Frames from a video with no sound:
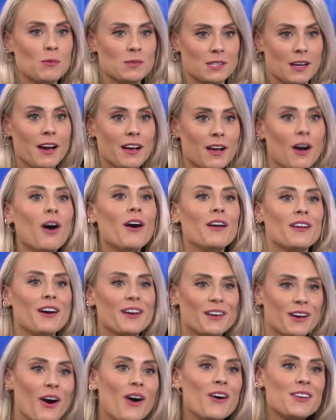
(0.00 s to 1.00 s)
He was like,
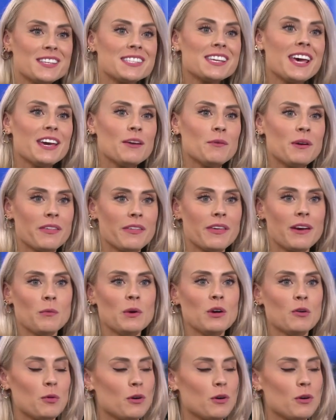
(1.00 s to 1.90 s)
I can't say whether they will,